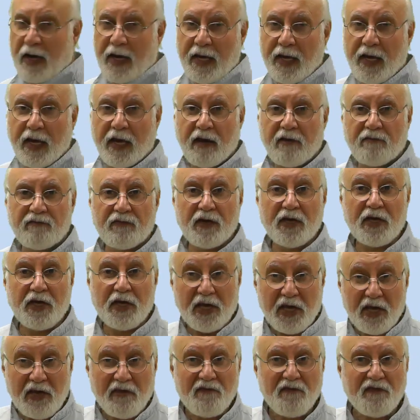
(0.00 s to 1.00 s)
have
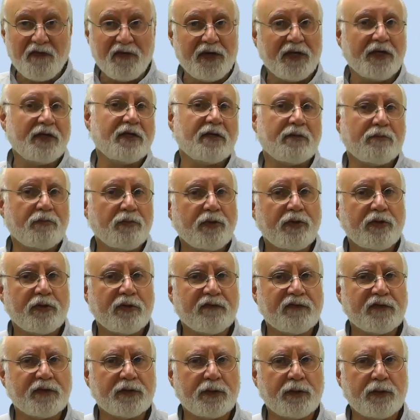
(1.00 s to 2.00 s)
infinite number
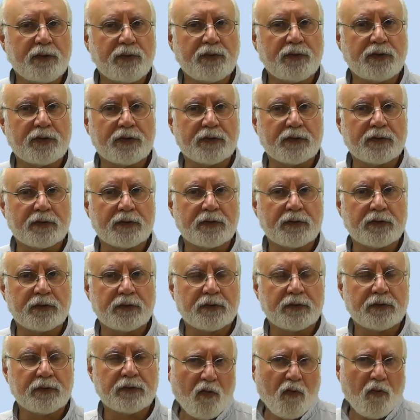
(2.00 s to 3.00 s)
of solutions.
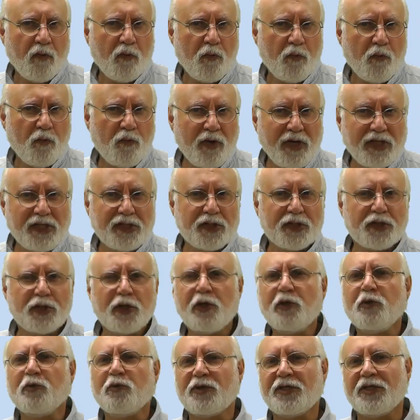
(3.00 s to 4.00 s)
Which
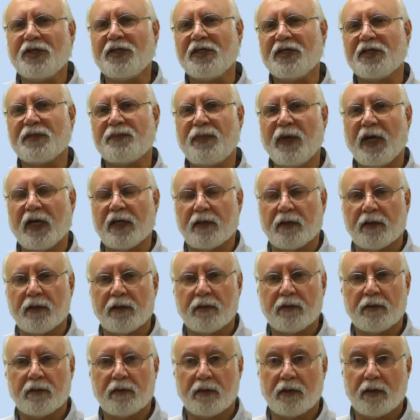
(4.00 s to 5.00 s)
solution is better?
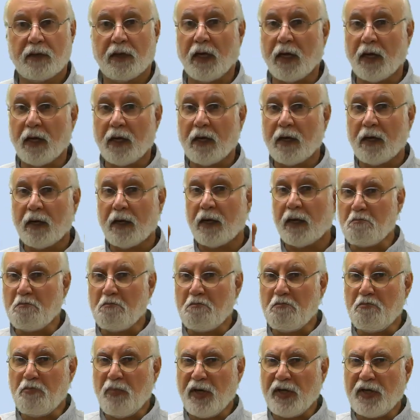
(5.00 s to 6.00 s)

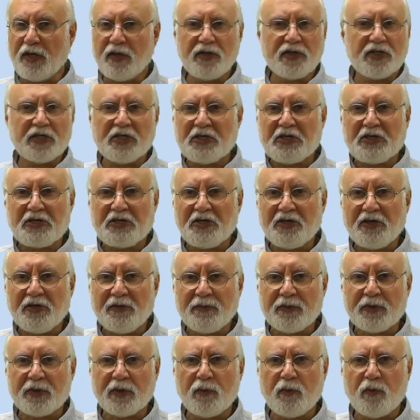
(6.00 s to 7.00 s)
Better in
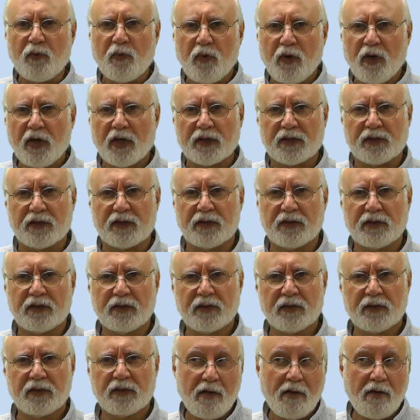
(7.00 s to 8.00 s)
terms of what?
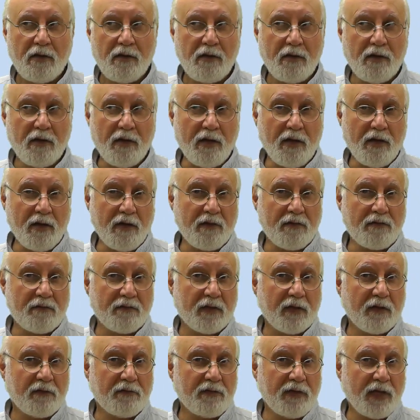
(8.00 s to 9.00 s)
And
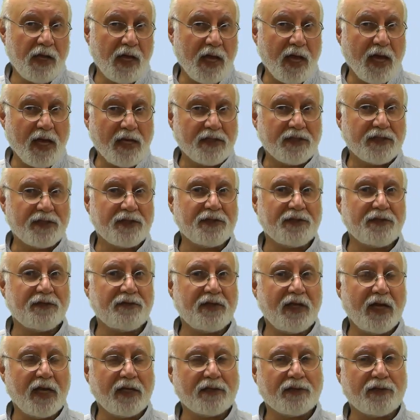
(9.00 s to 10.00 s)
the answer to
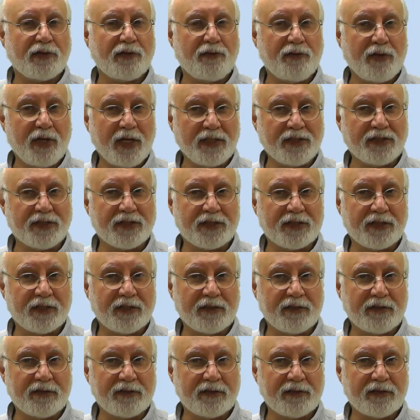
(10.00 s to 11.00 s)
that
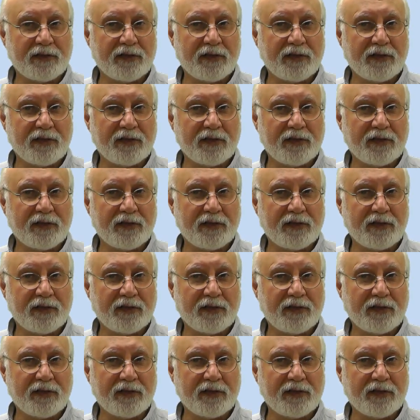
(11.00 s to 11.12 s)
question